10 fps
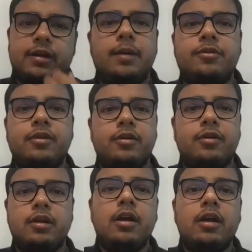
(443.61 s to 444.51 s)
Absolutely.
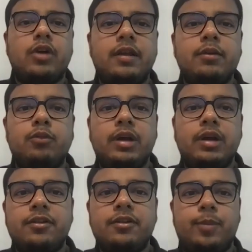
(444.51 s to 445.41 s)
So I think we
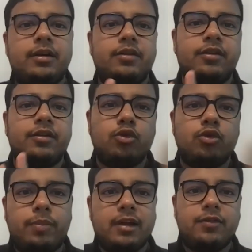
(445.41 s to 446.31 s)
can split this into two
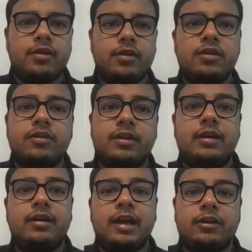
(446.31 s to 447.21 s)
parts. First is
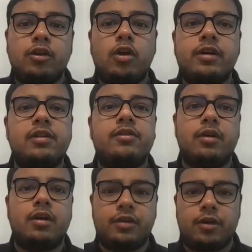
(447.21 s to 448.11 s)
technological
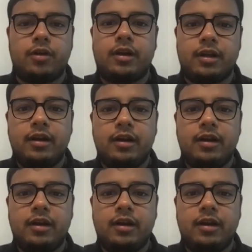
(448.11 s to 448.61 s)
security, right?